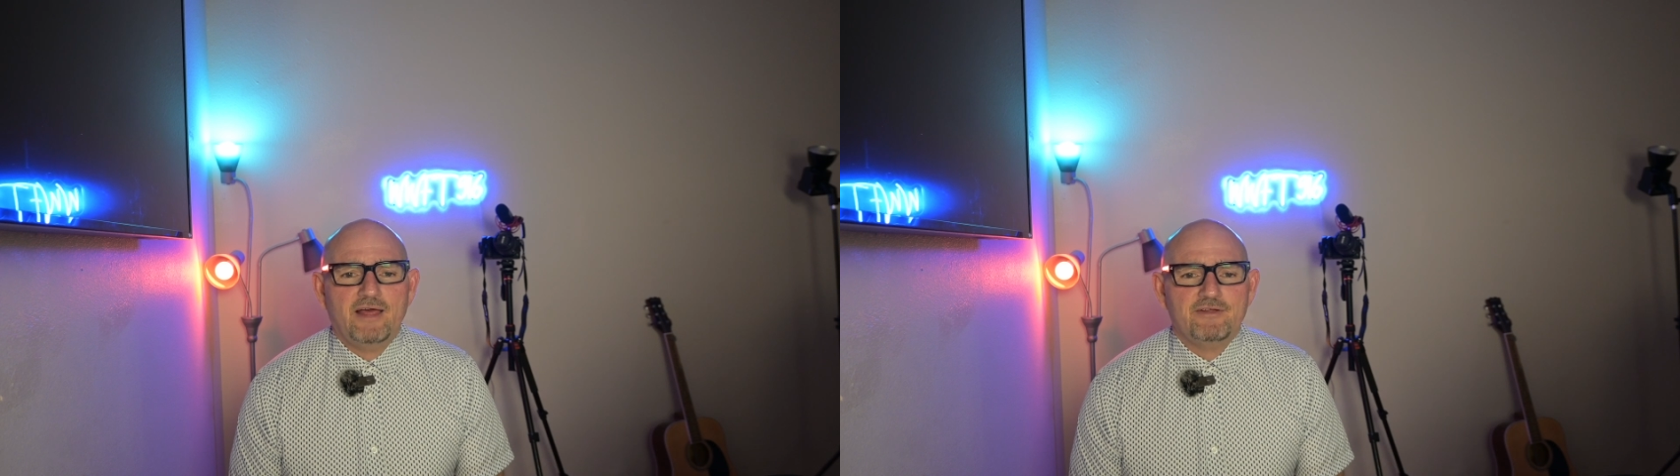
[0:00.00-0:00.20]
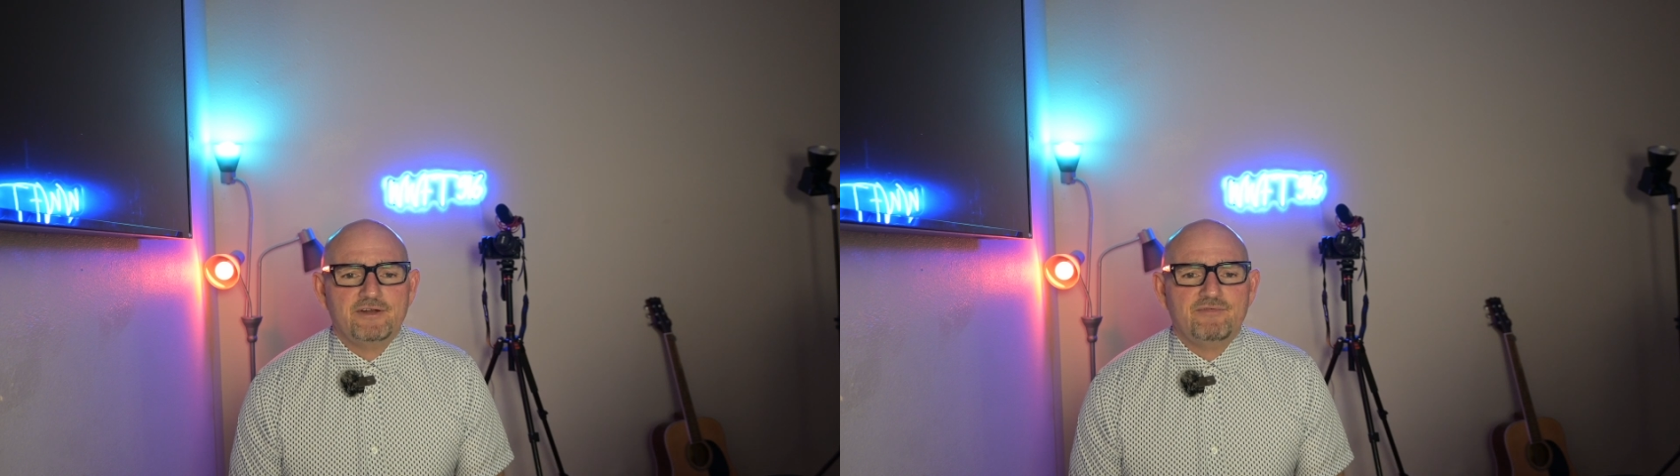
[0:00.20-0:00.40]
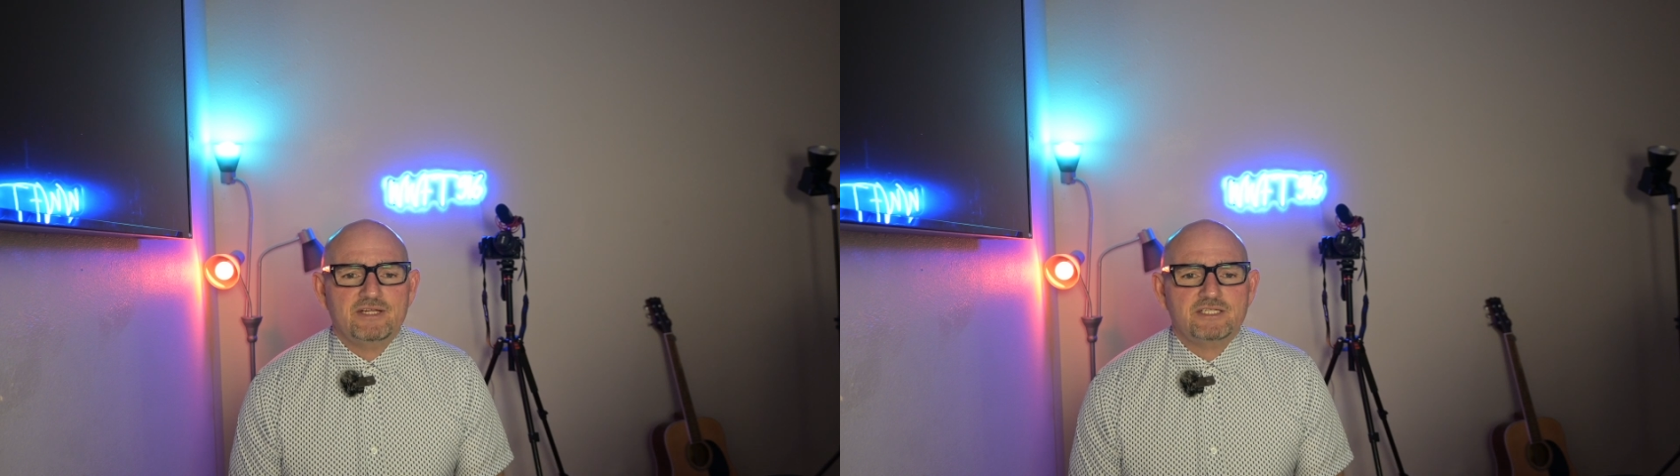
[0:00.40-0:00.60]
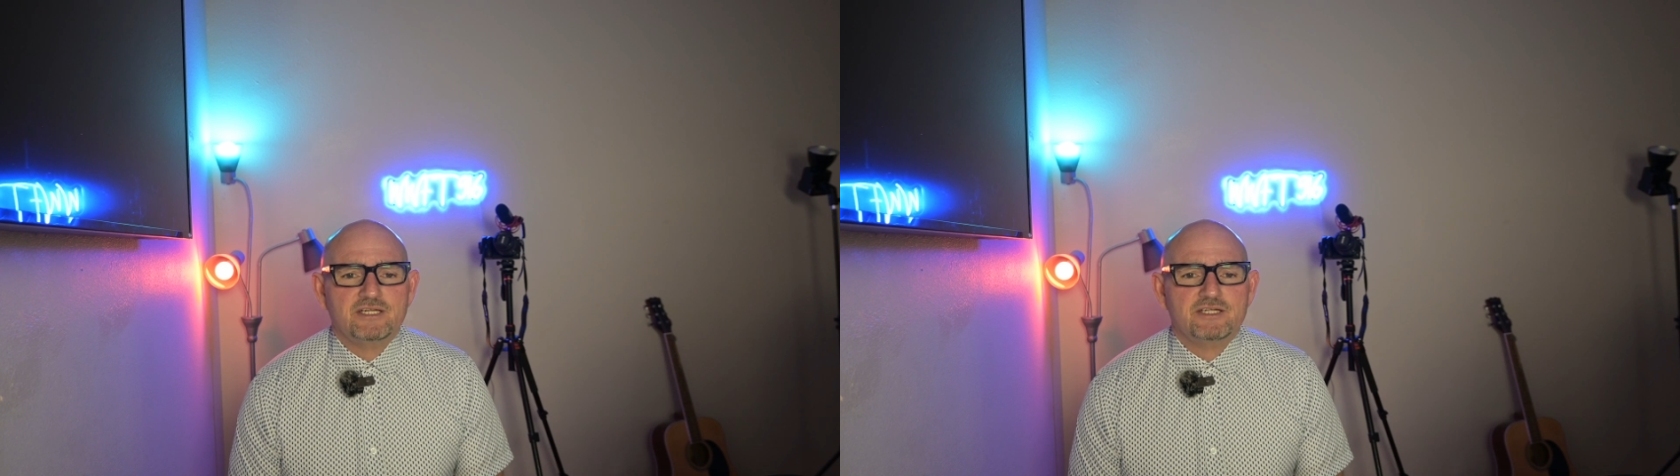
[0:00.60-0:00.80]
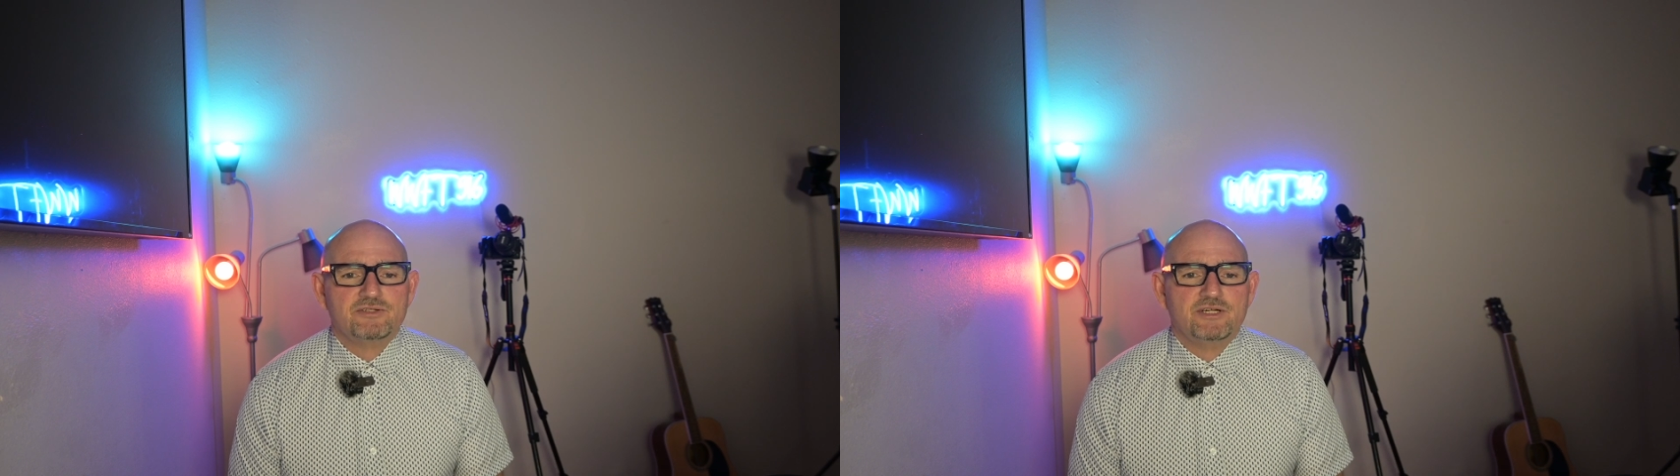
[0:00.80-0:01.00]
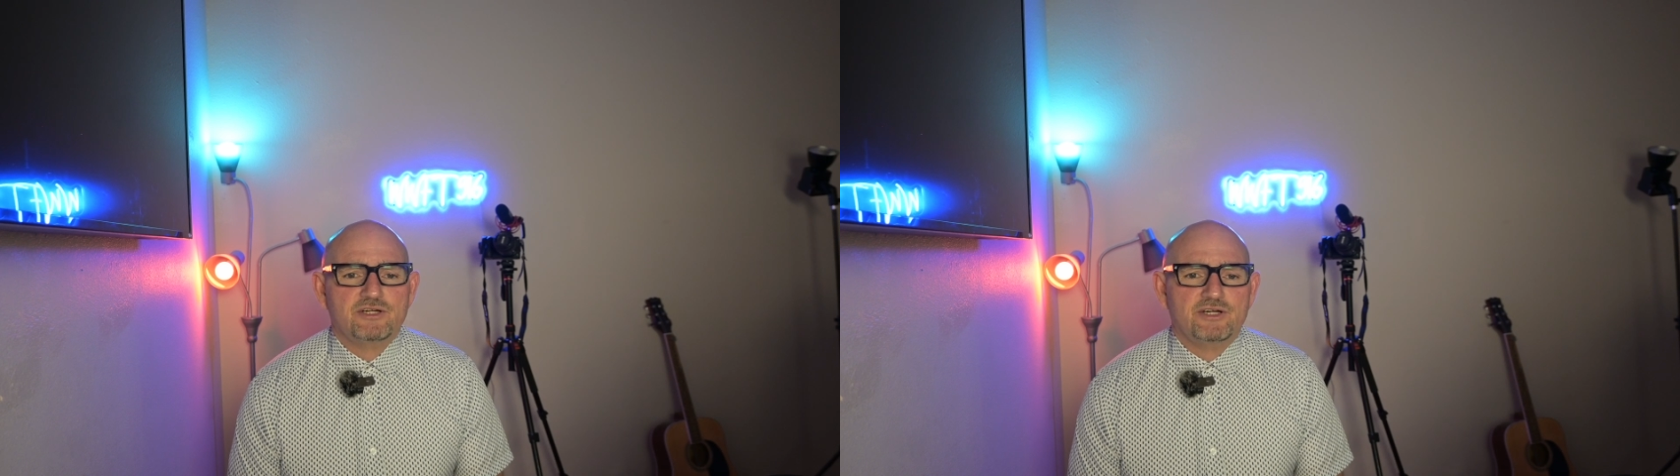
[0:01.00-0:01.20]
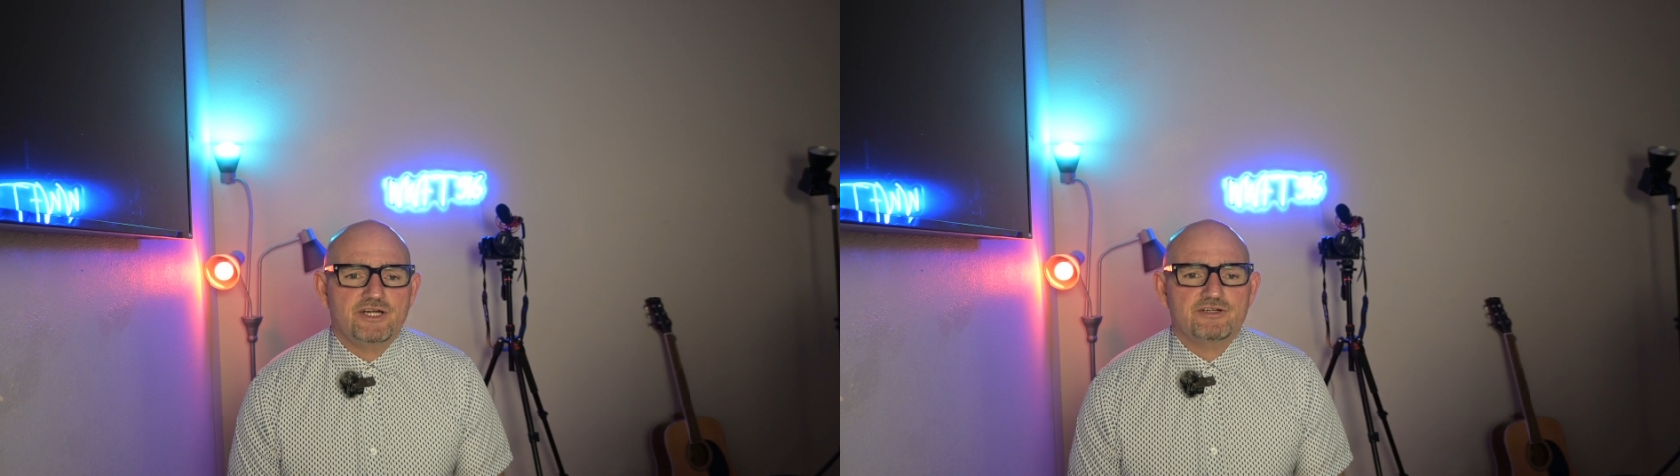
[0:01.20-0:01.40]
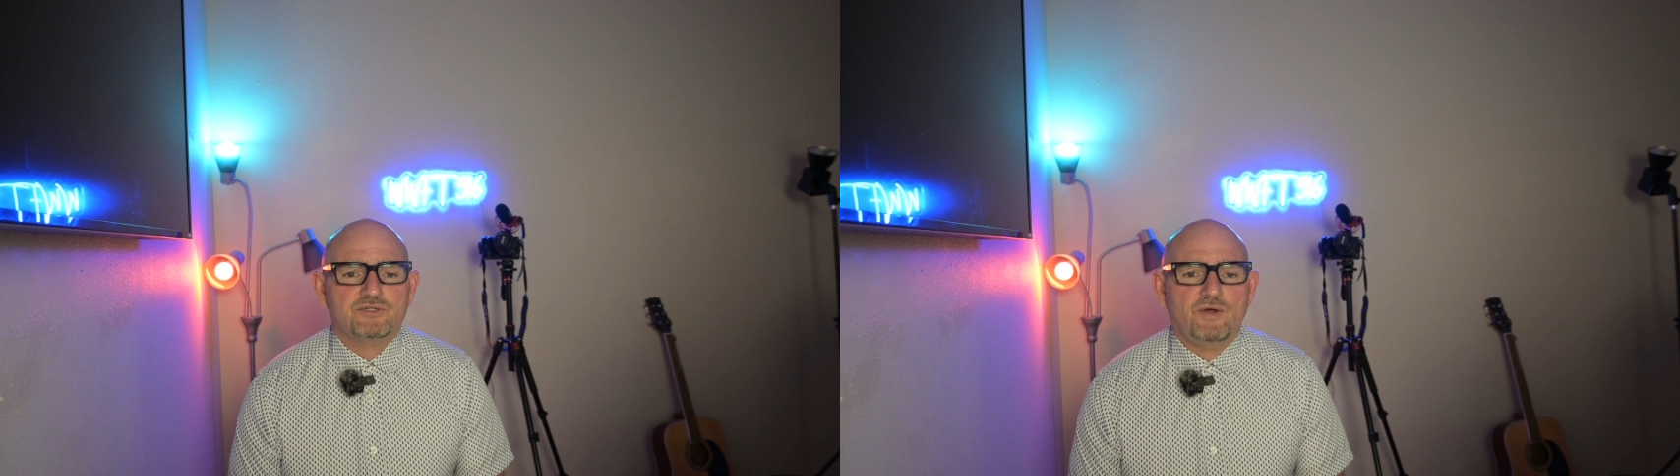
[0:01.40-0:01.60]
and their defense industries are years